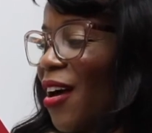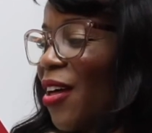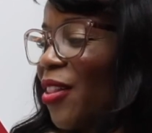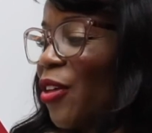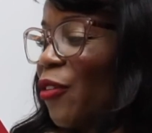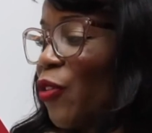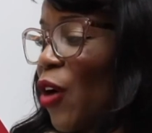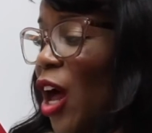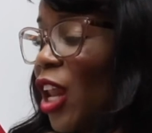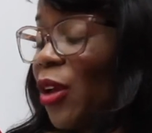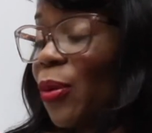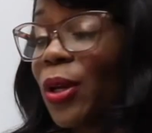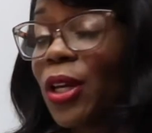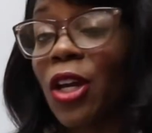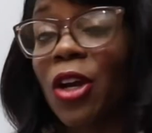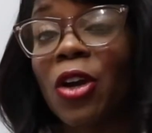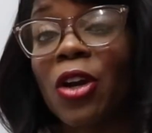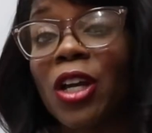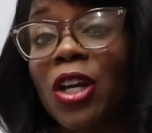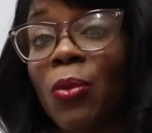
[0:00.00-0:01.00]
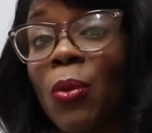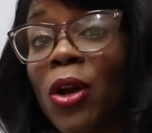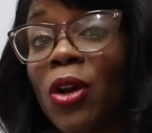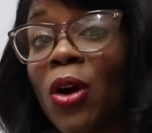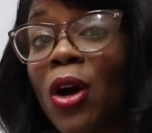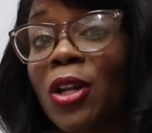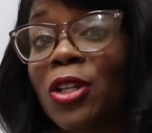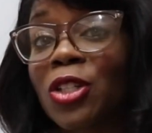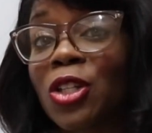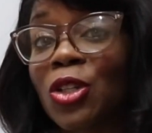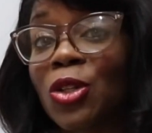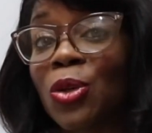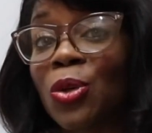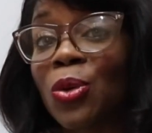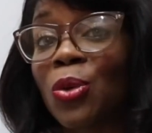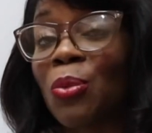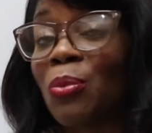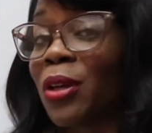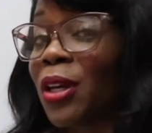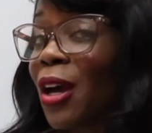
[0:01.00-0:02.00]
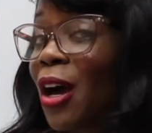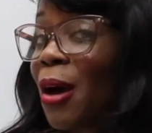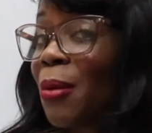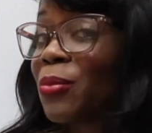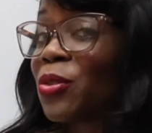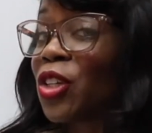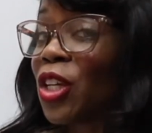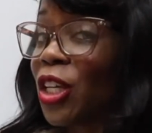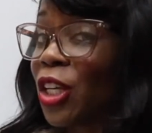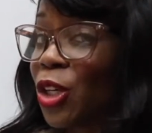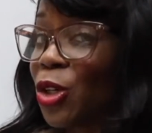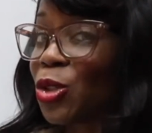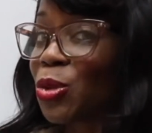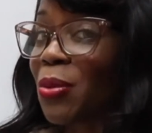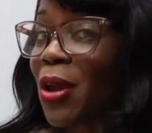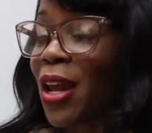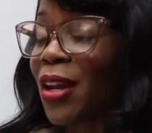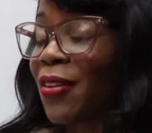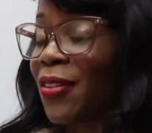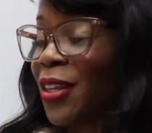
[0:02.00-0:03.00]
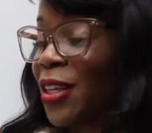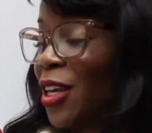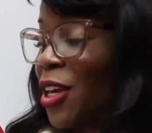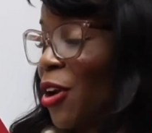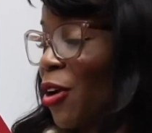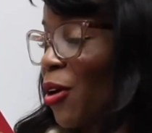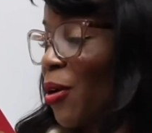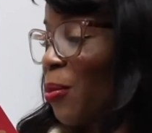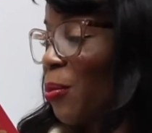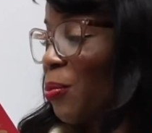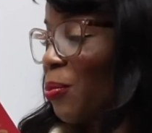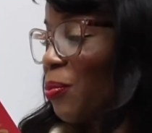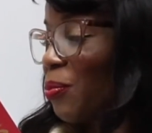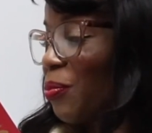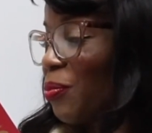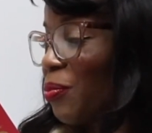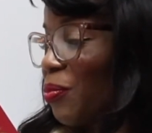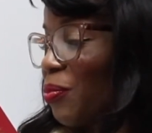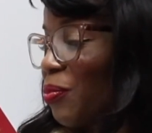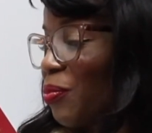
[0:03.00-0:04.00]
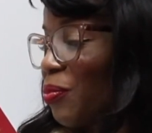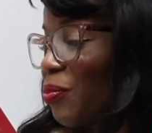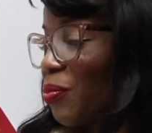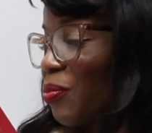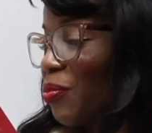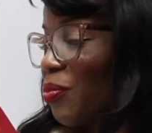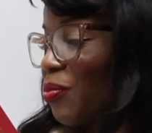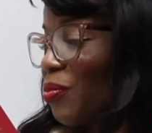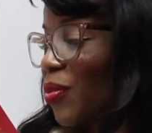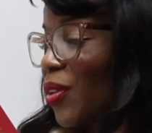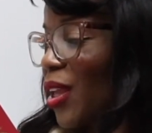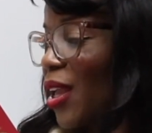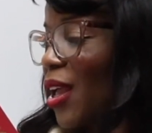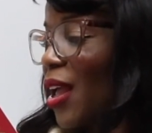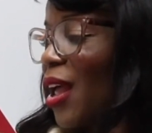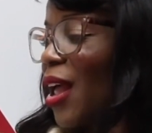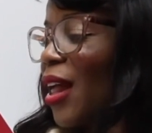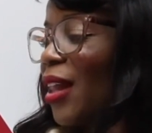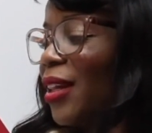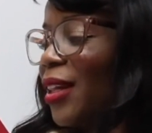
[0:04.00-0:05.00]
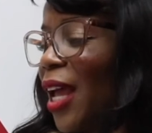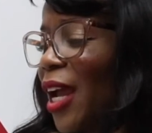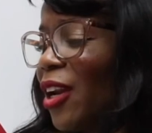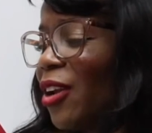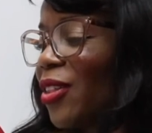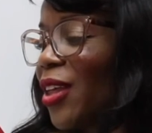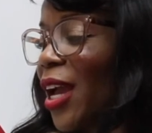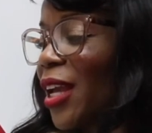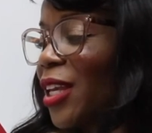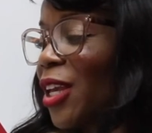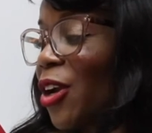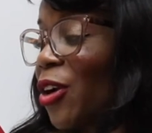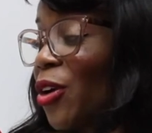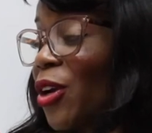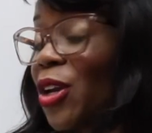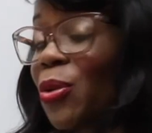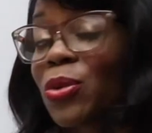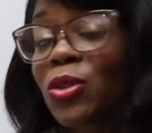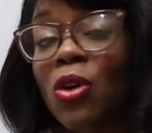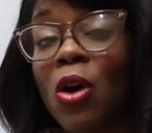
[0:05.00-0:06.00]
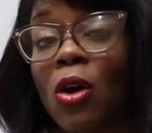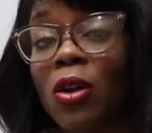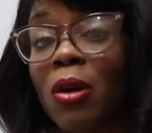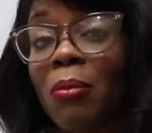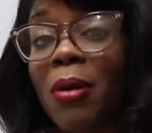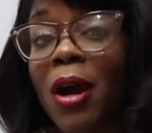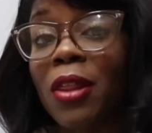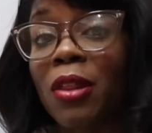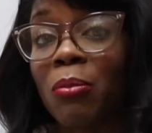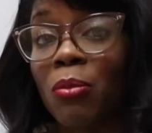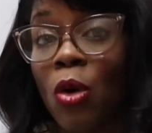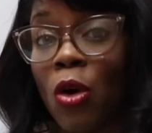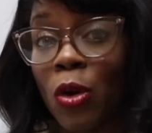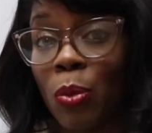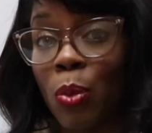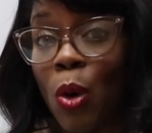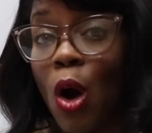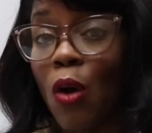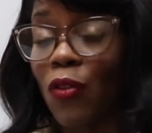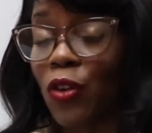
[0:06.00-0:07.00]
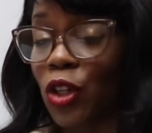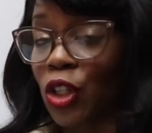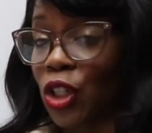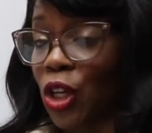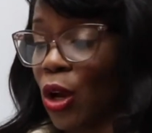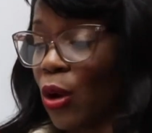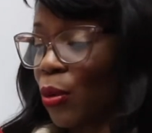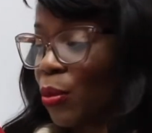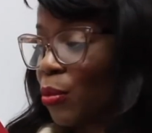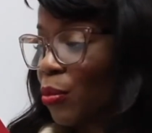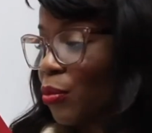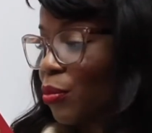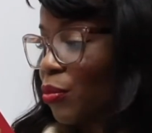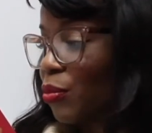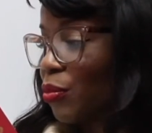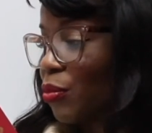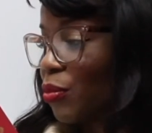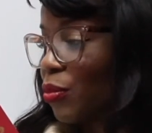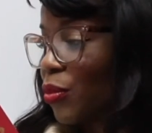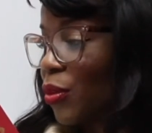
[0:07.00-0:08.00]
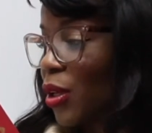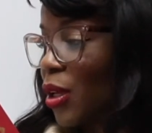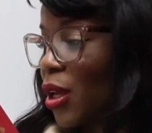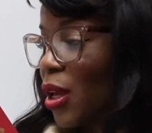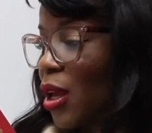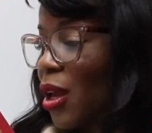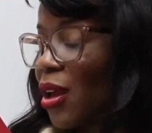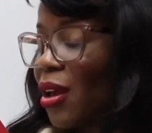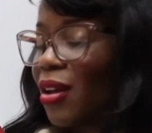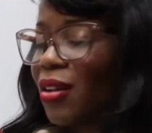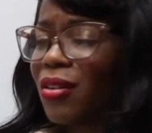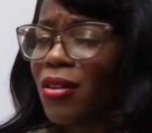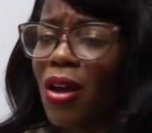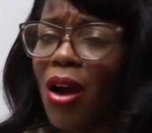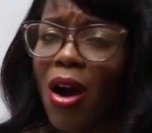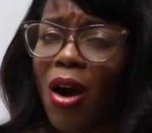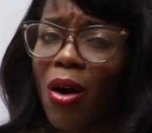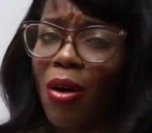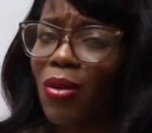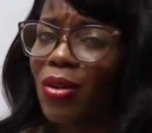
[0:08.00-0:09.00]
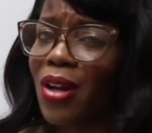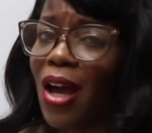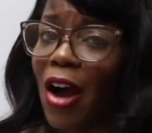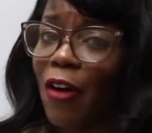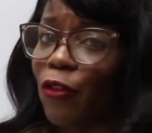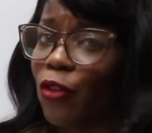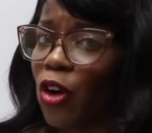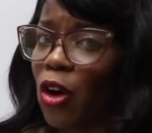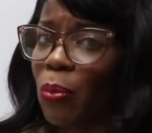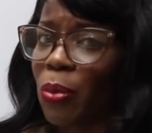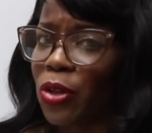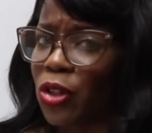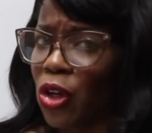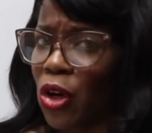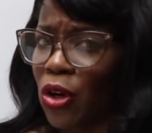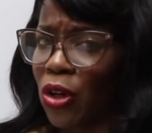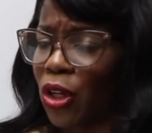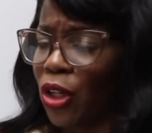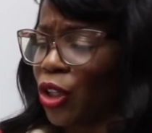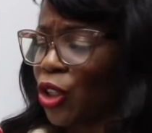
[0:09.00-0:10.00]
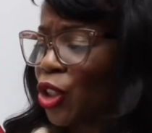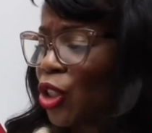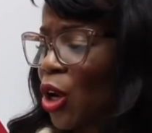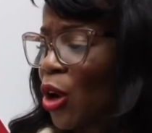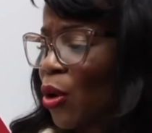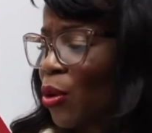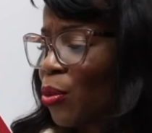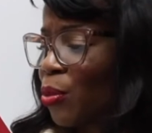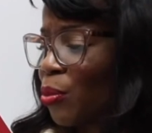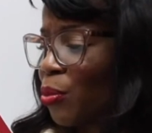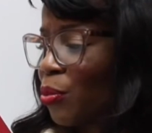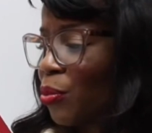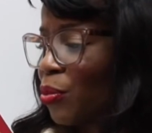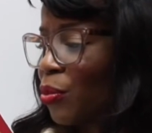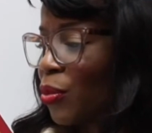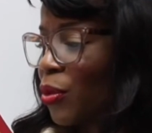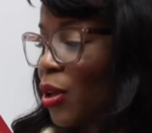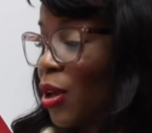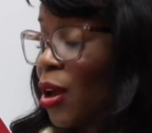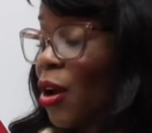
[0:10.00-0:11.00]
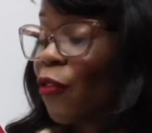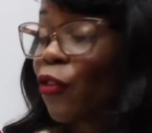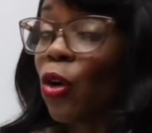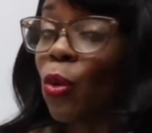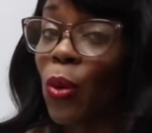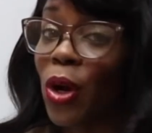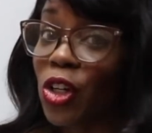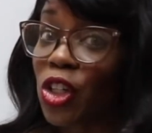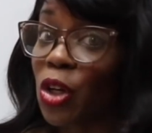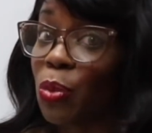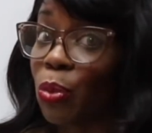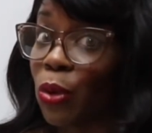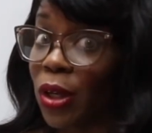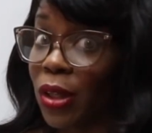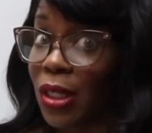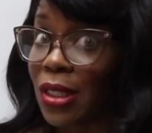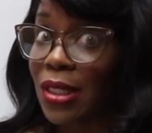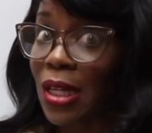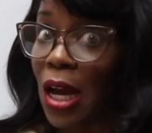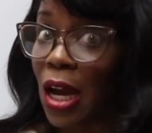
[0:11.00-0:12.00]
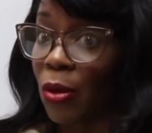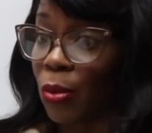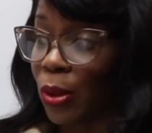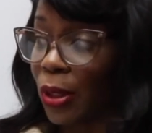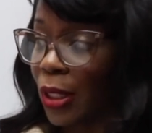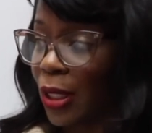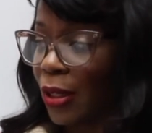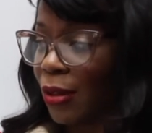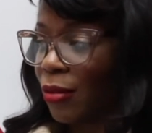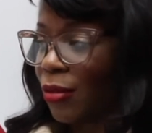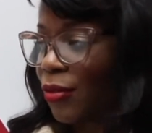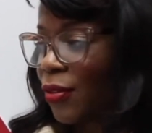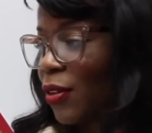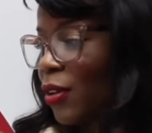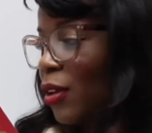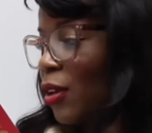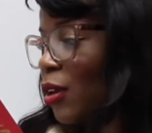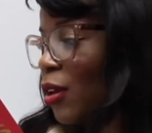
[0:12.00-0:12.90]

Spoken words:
The following year, he went on to become GQ's Man of the Year. Later that year, he was called up by the Reposted show. No, not for a paternity show, for which he breathed a sigh of relief.